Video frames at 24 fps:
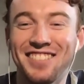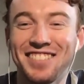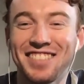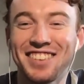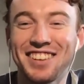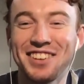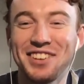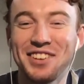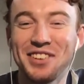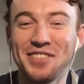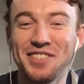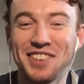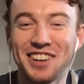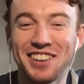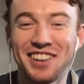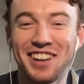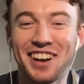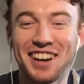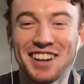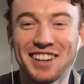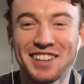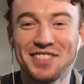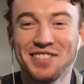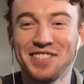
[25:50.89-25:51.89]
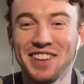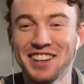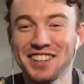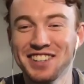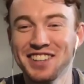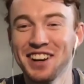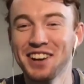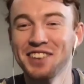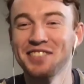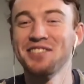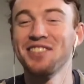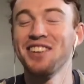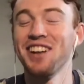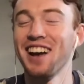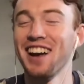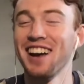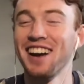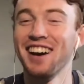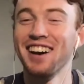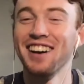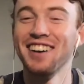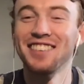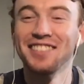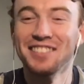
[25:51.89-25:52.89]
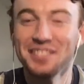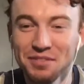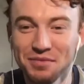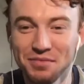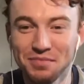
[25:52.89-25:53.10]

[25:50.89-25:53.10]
Hugh McCluggage, best young player,